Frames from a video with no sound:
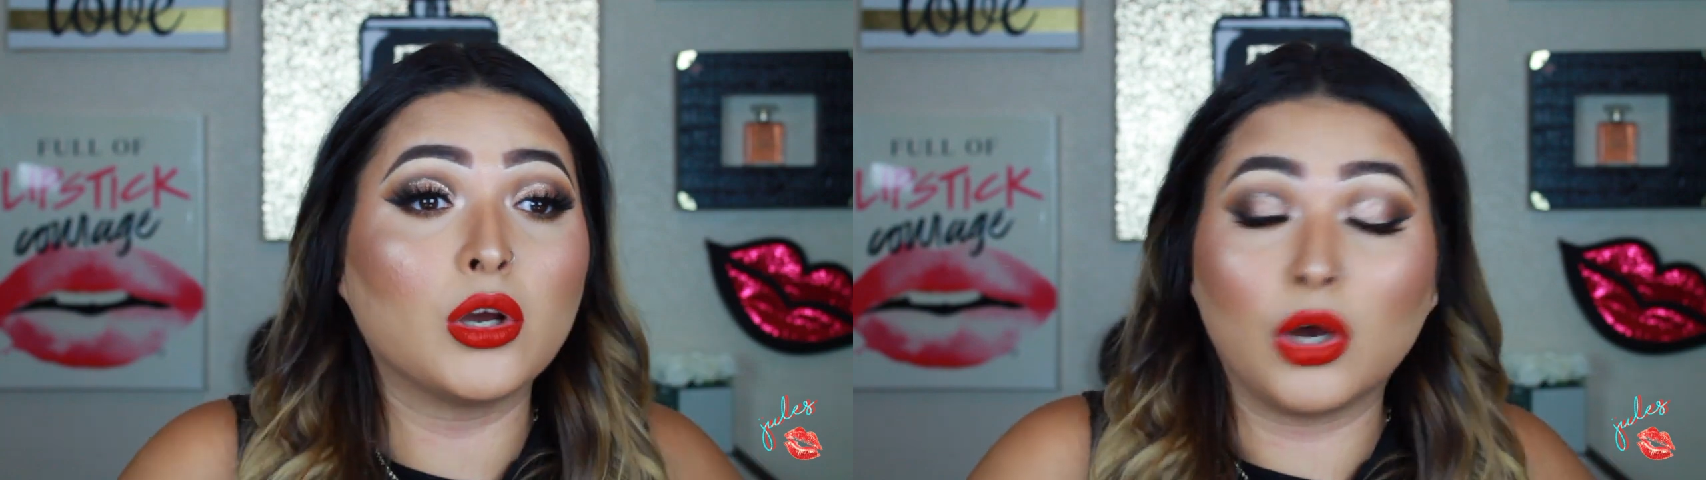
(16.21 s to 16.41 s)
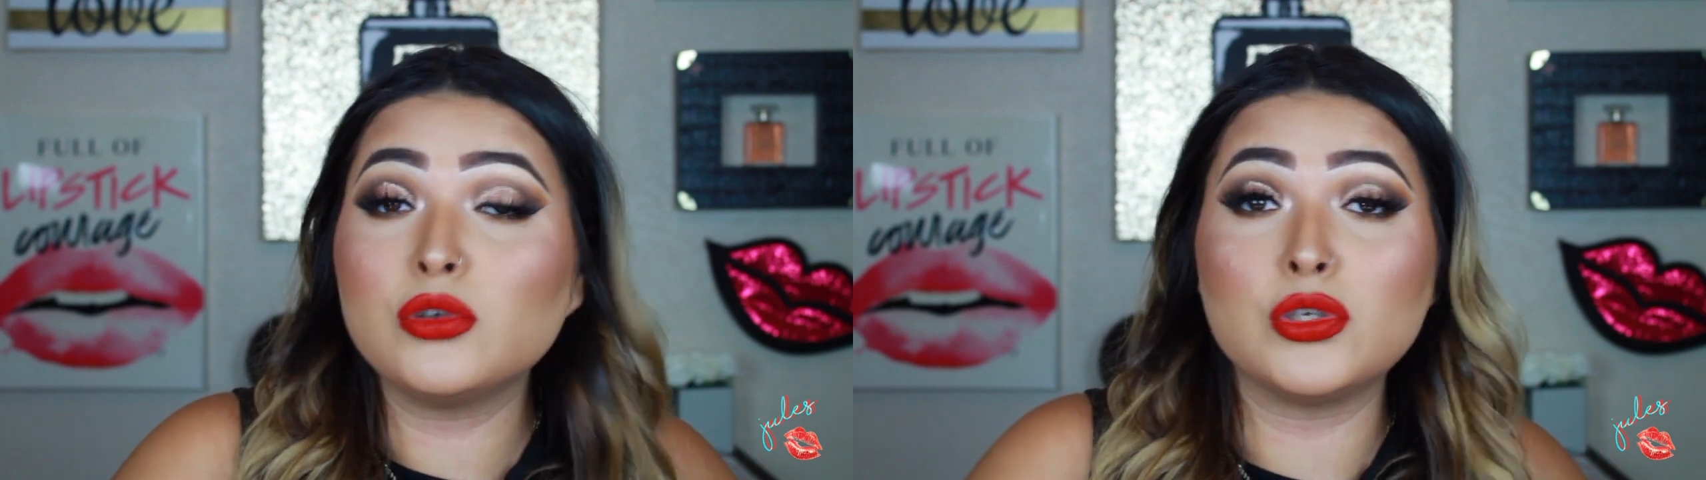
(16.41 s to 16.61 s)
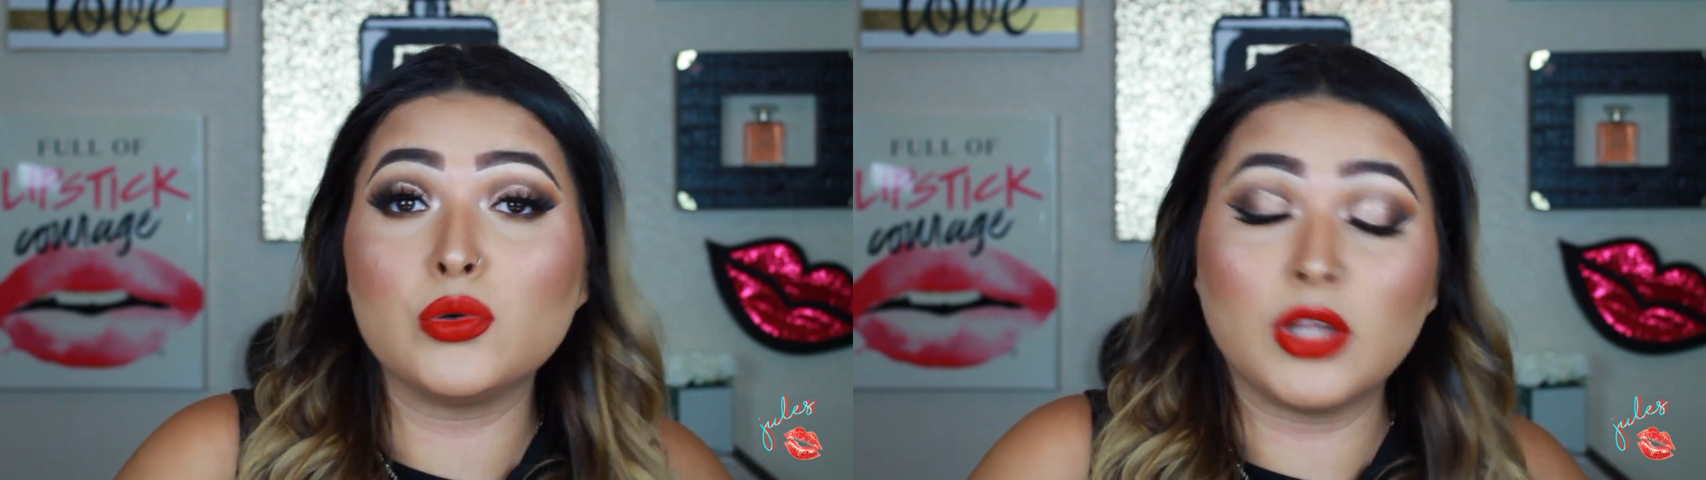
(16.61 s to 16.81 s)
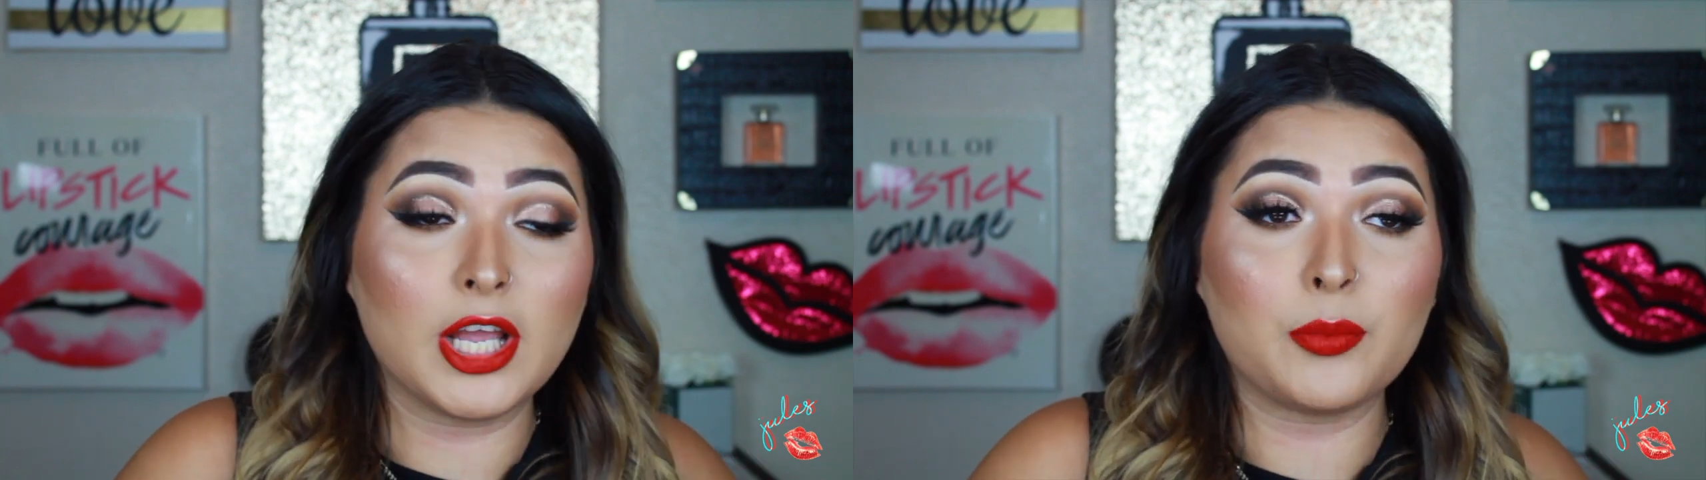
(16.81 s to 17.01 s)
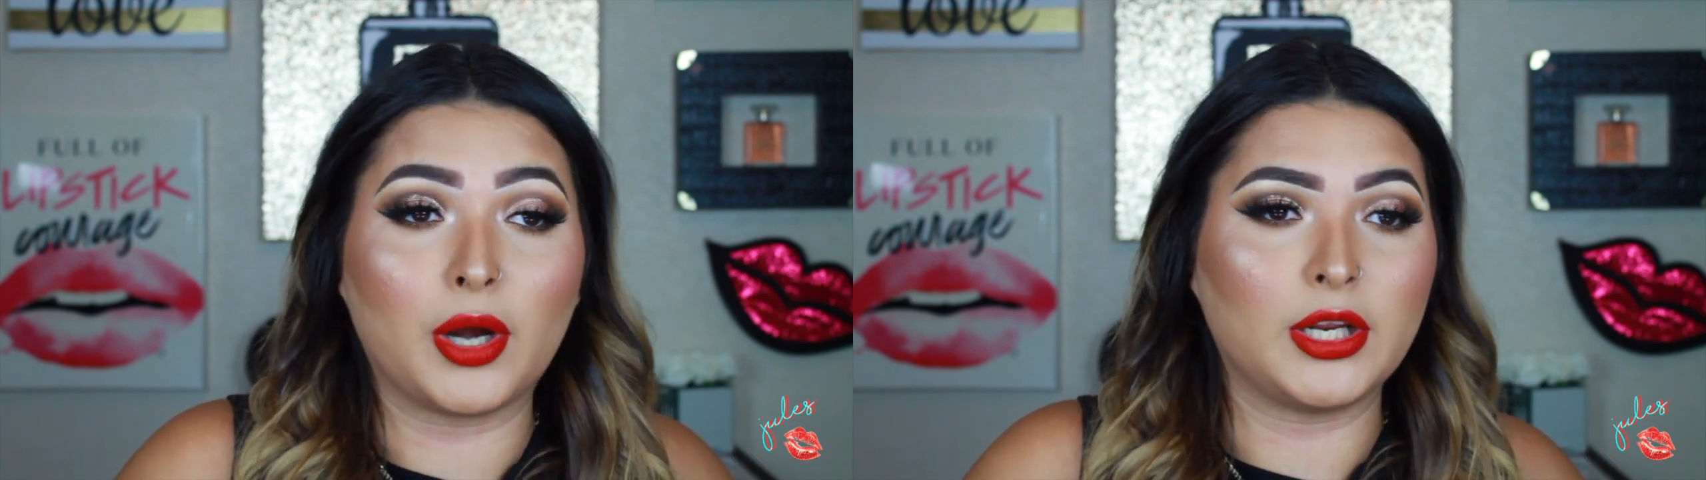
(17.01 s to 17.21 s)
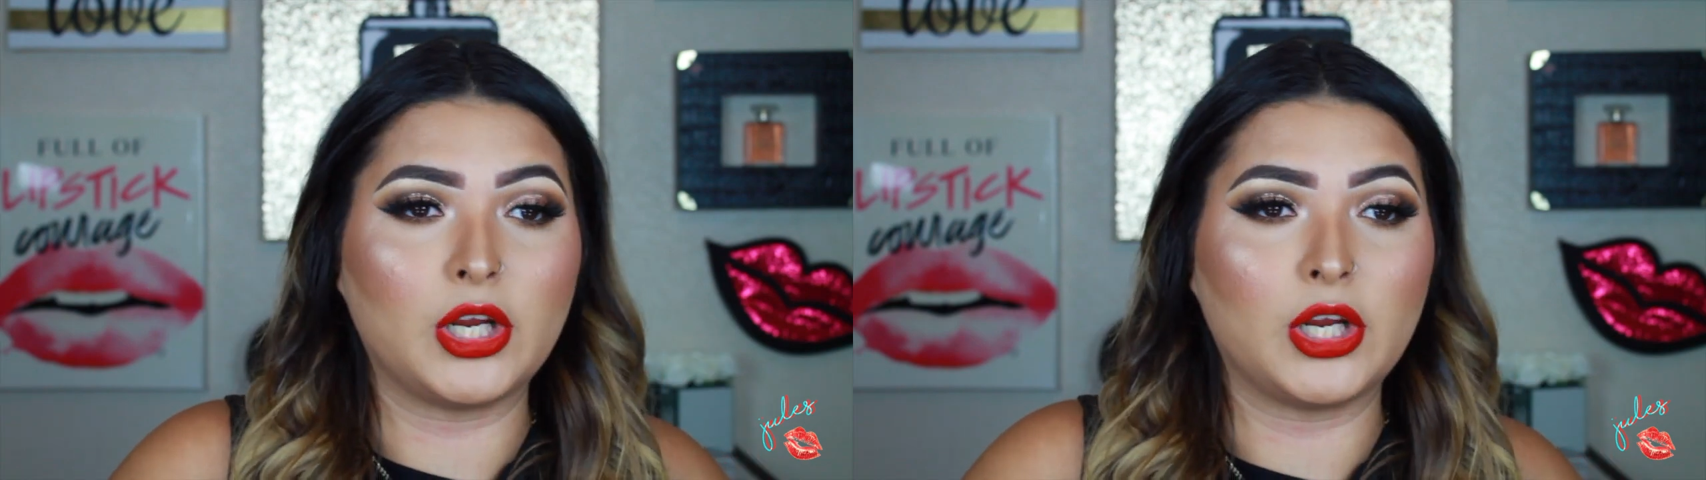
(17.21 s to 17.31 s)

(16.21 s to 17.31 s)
Go-to glam right